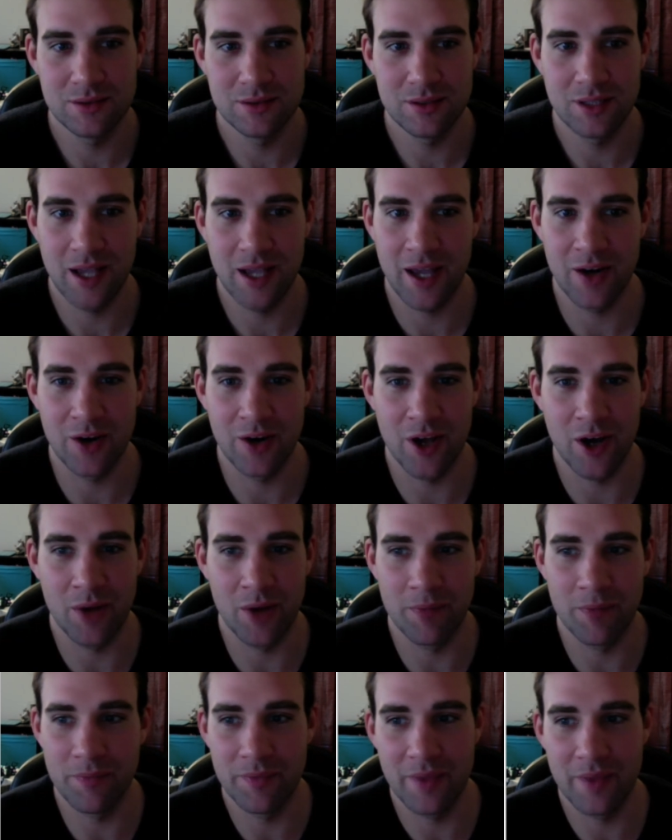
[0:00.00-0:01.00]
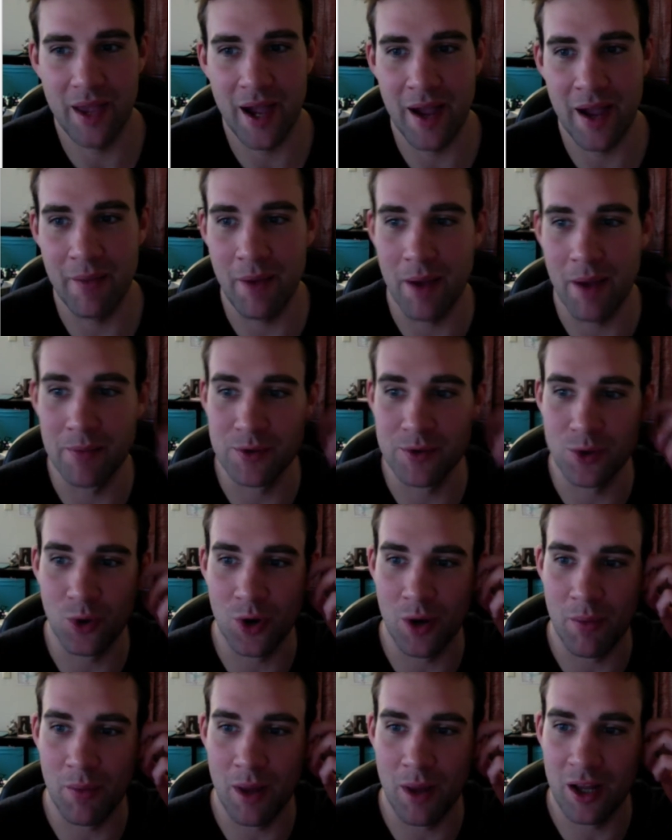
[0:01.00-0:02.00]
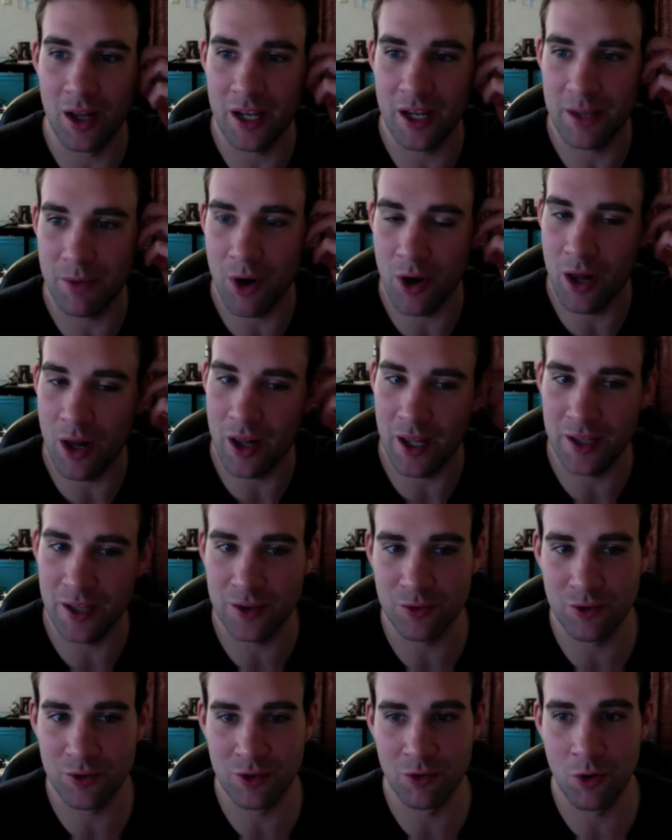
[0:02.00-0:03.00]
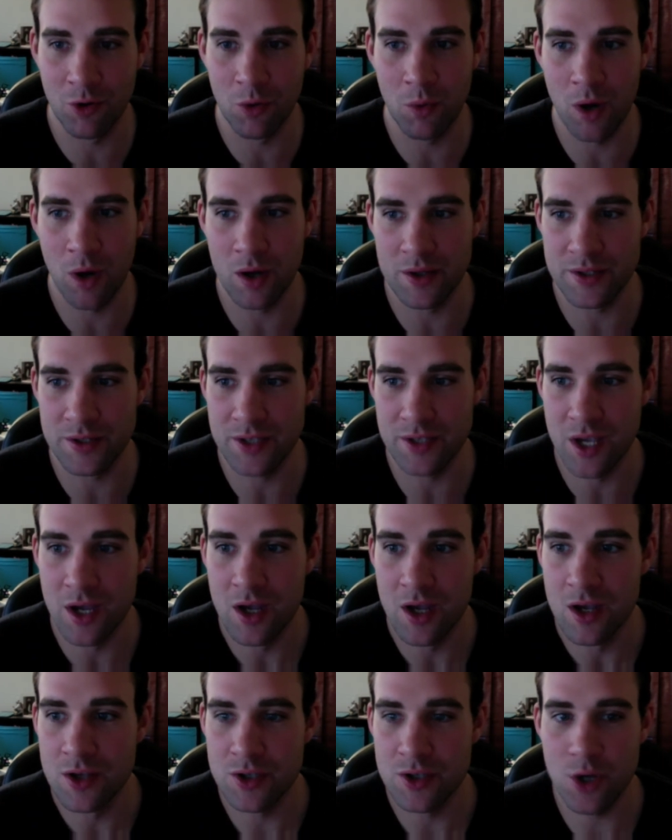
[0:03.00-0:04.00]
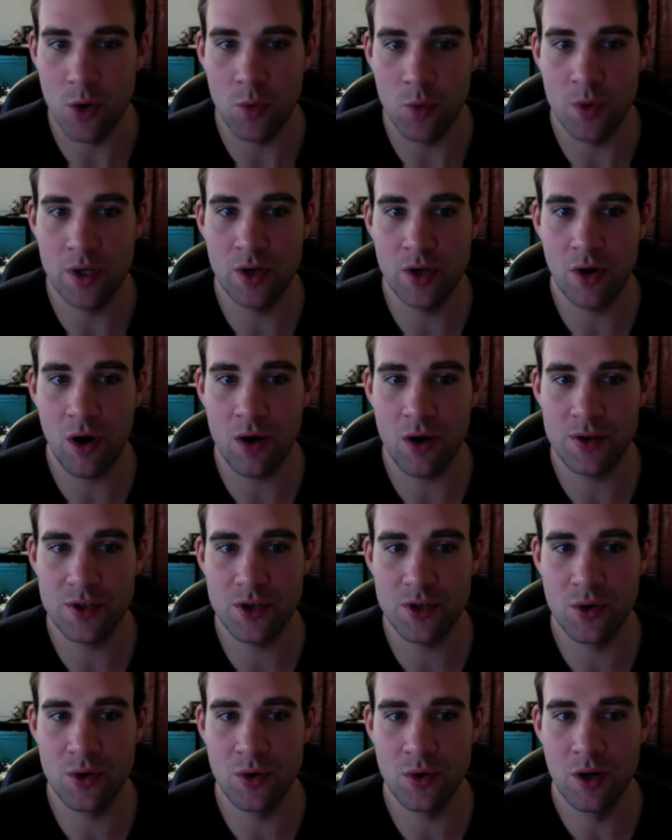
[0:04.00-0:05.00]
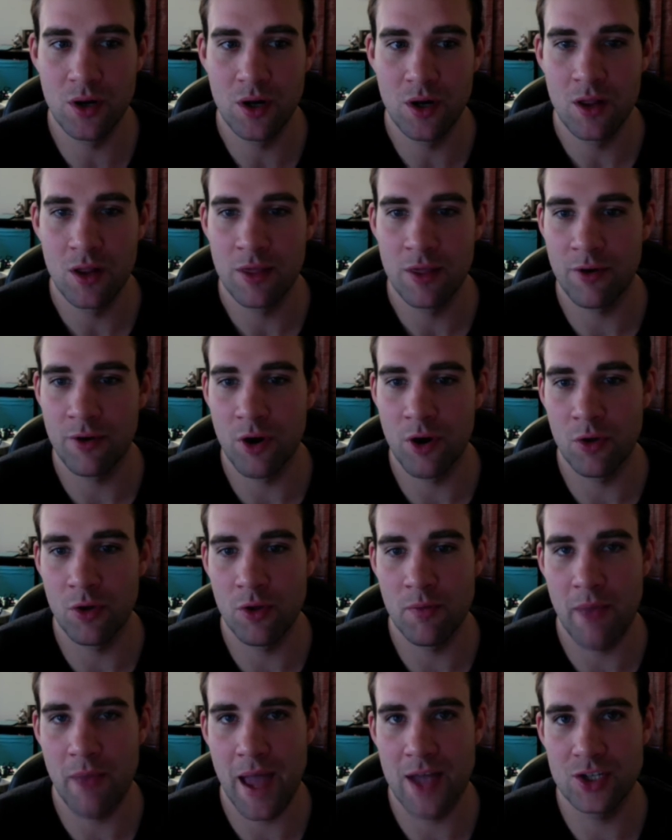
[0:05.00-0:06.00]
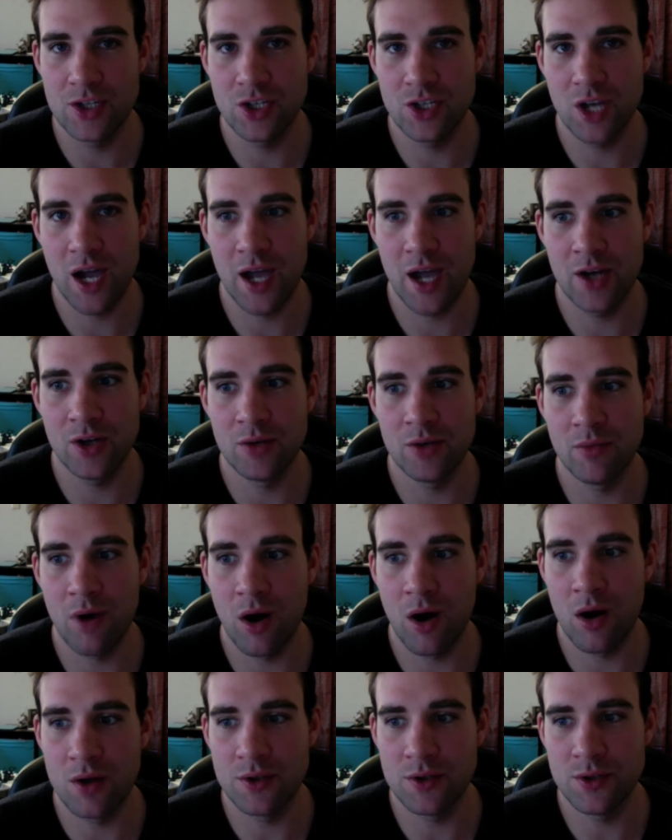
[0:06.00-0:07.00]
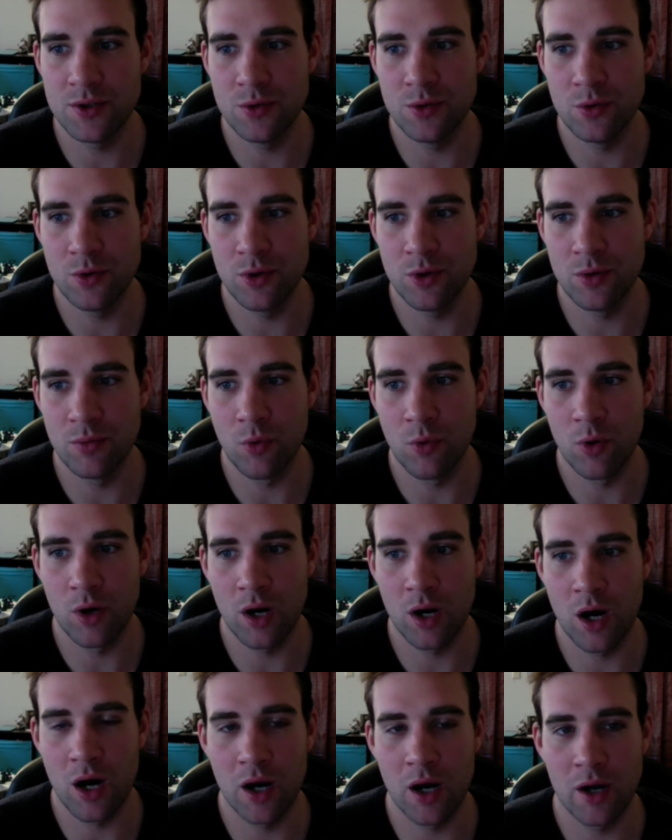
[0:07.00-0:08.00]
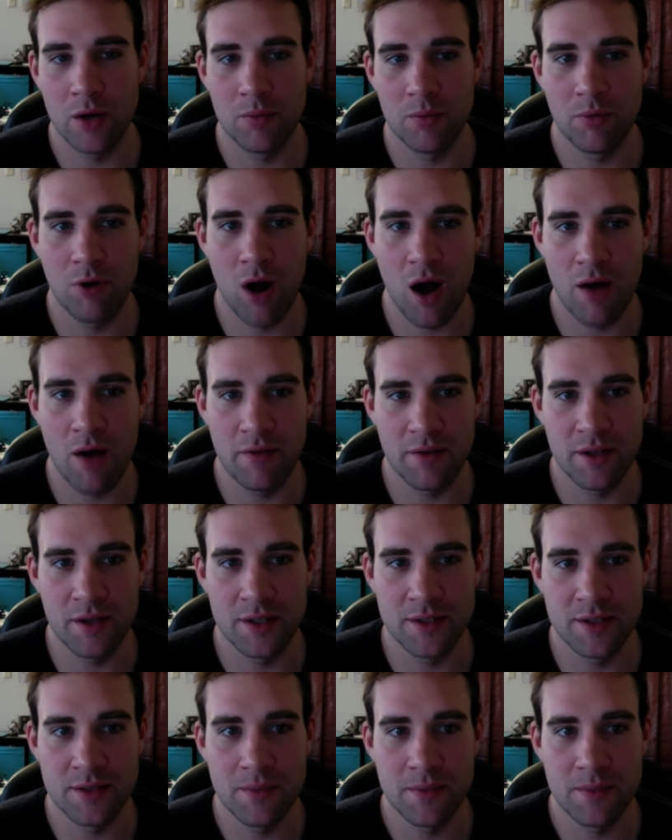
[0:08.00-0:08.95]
I don't know. I'm sold on my Lucky Bone. I like the reroll 1s. So we could also throw the magic item onto the Morgog Prophet.